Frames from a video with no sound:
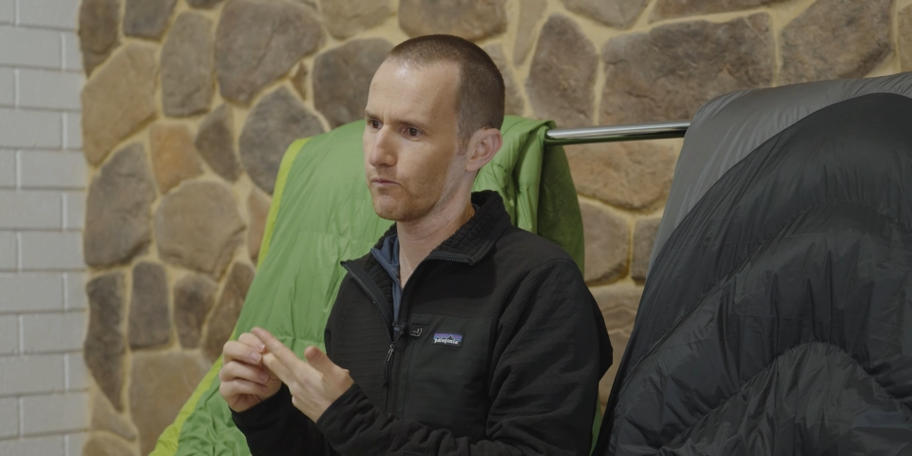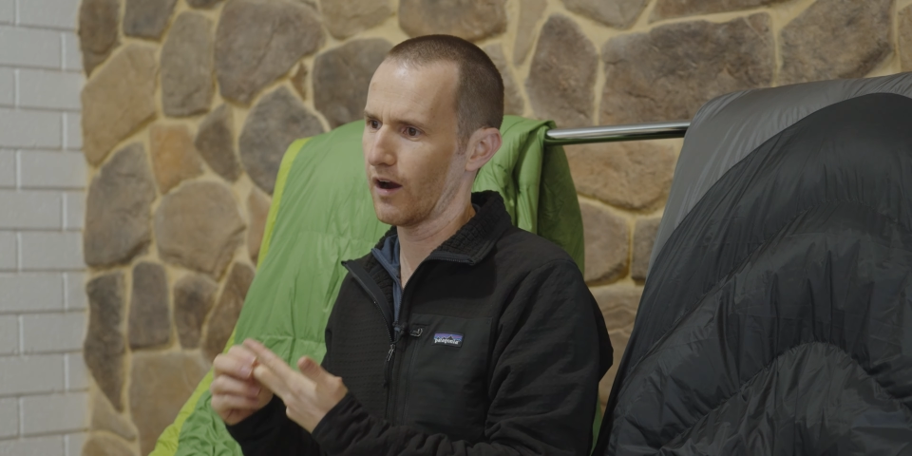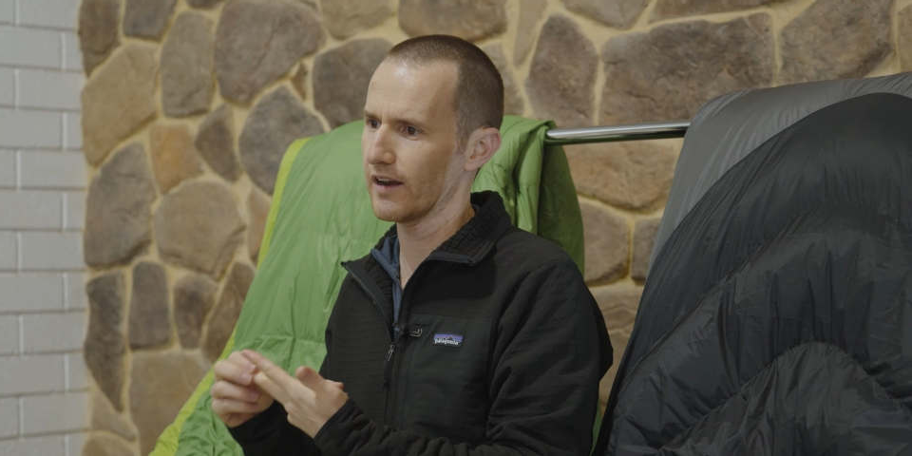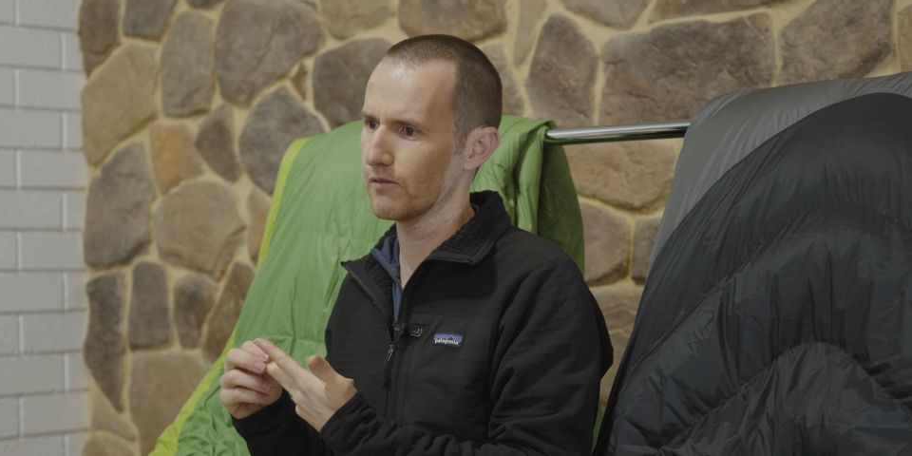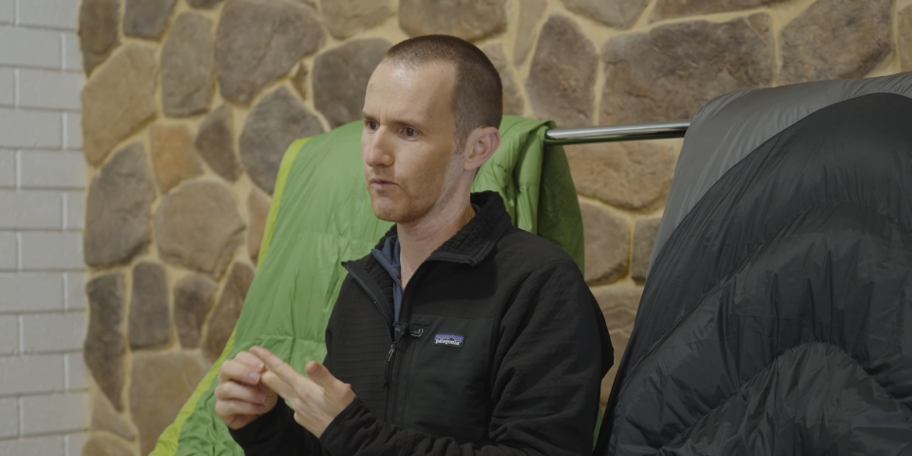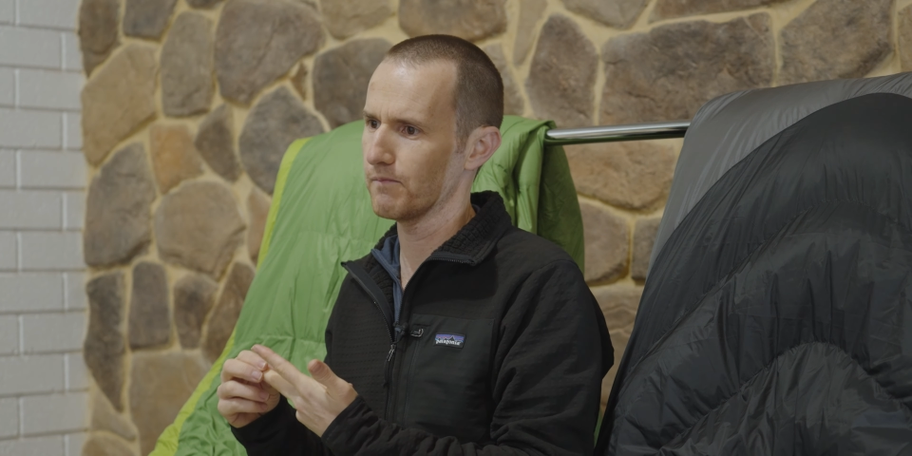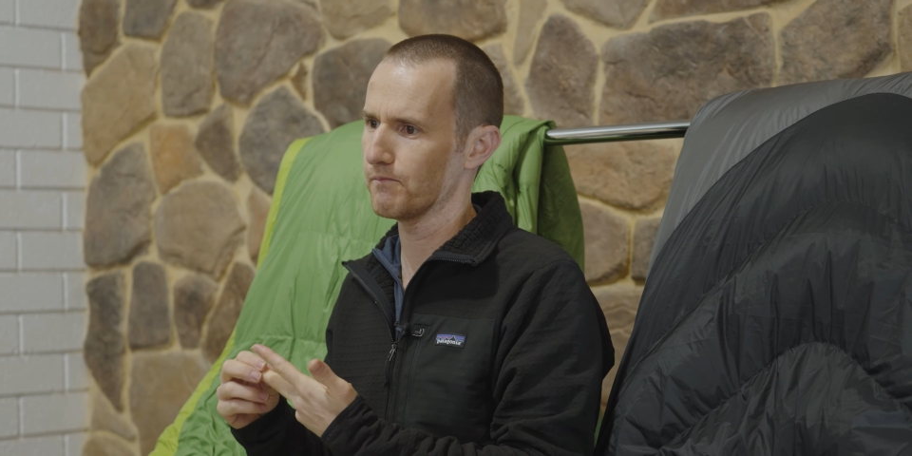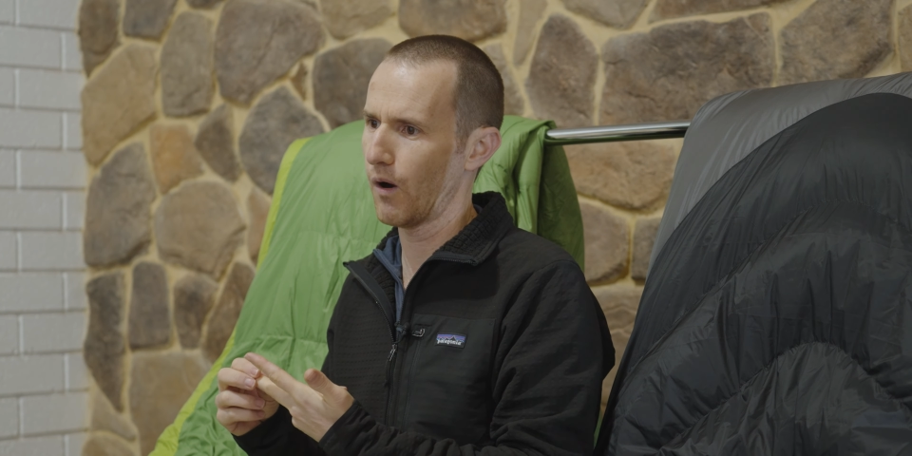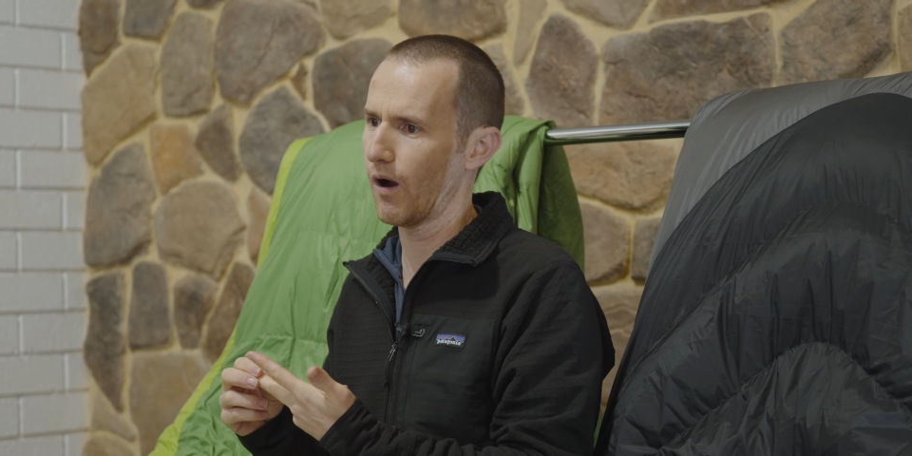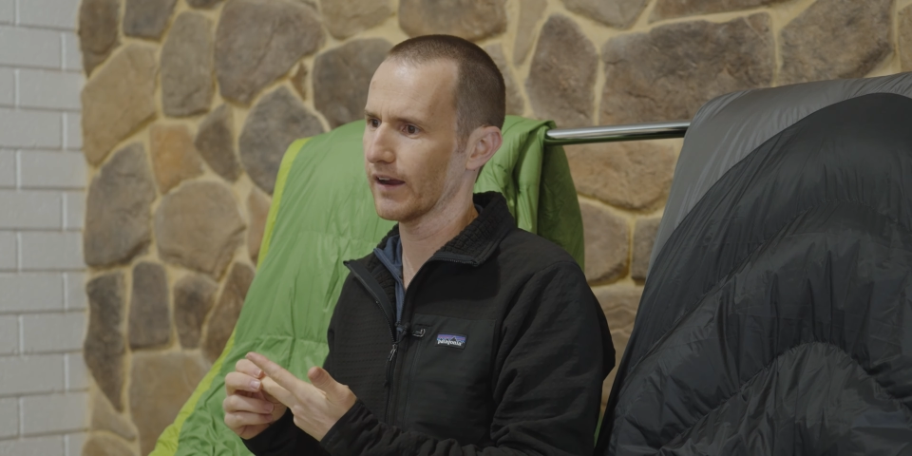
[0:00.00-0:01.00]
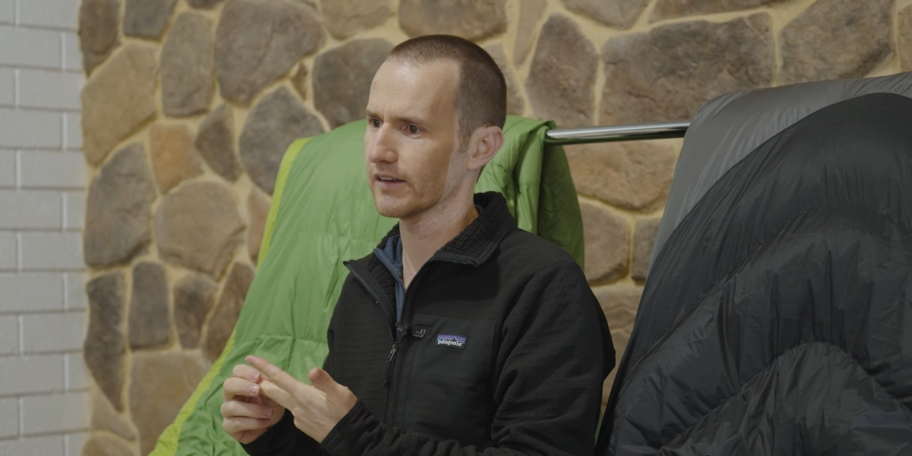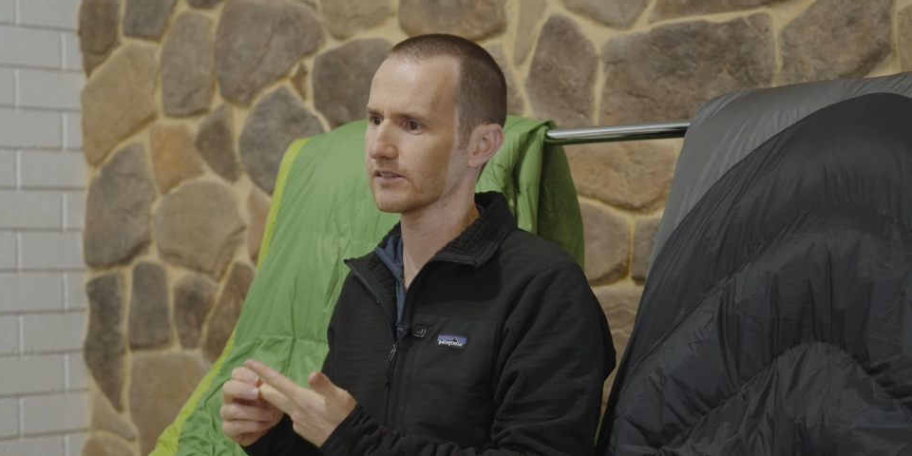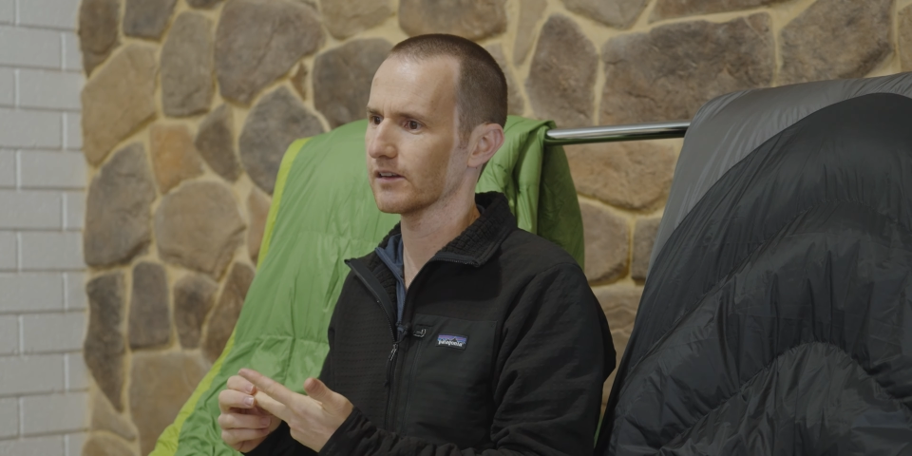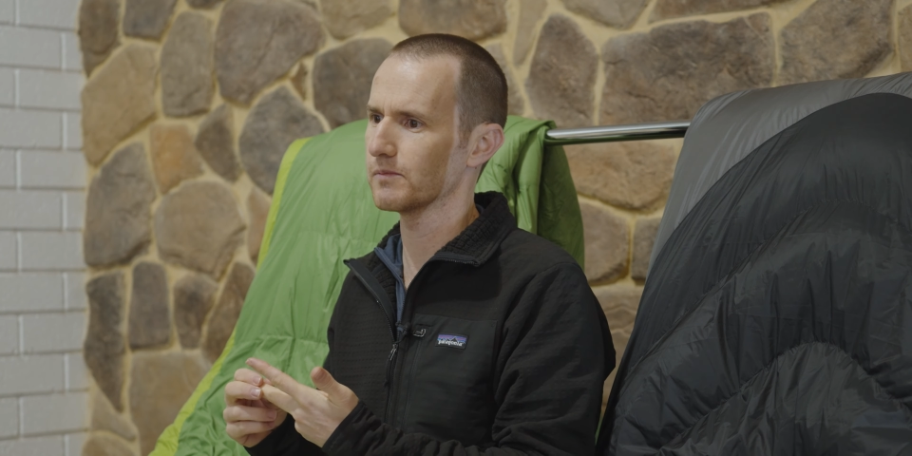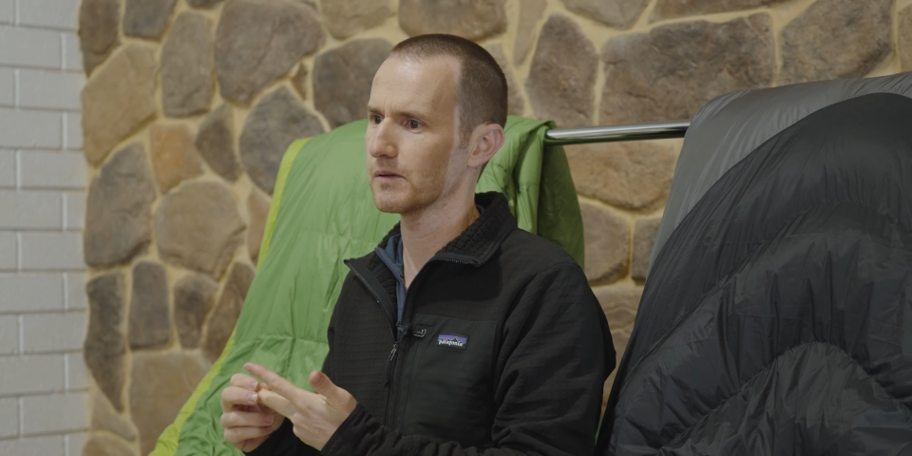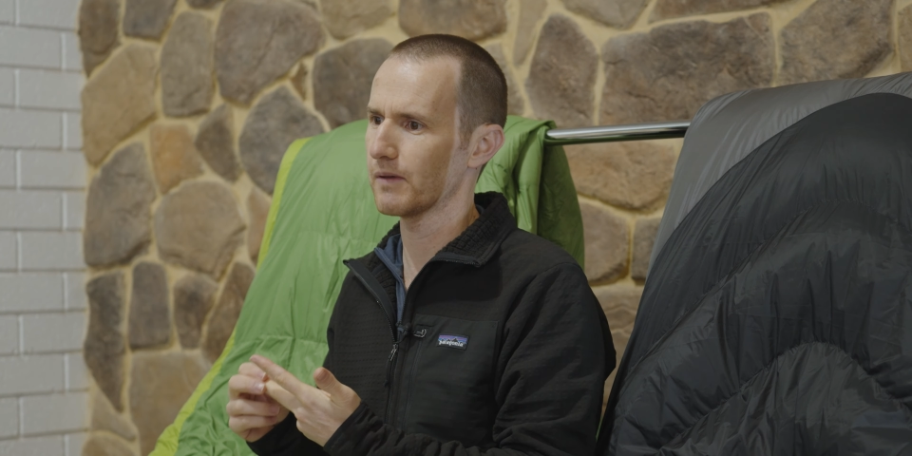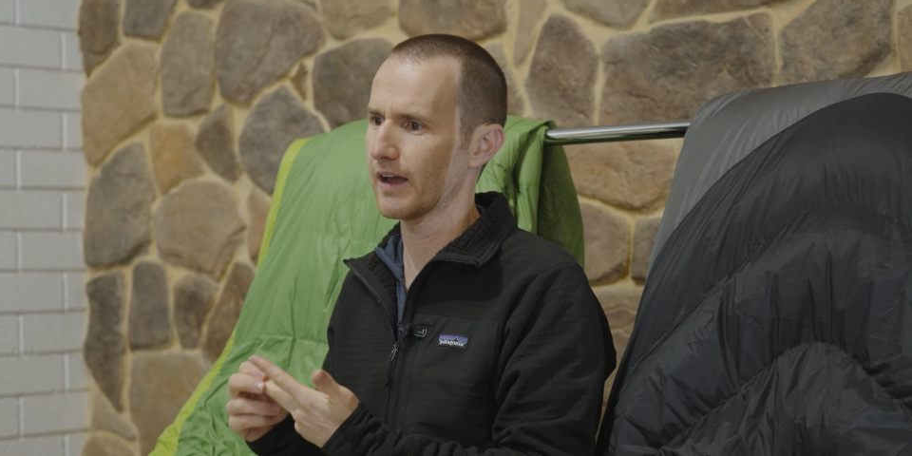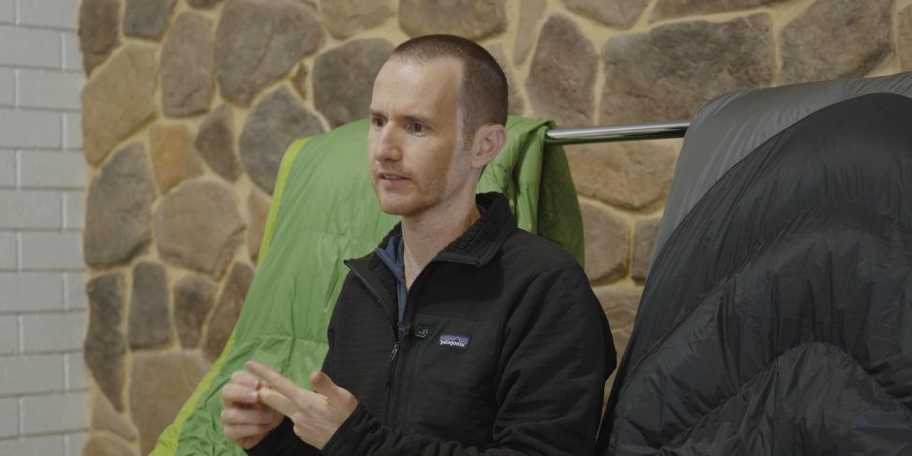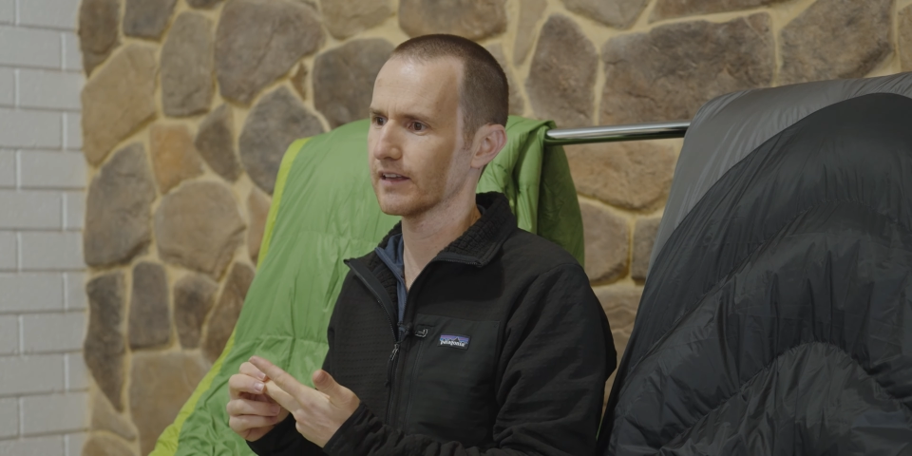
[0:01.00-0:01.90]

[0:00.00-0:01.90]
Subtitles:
rating when buying a sleeping bag.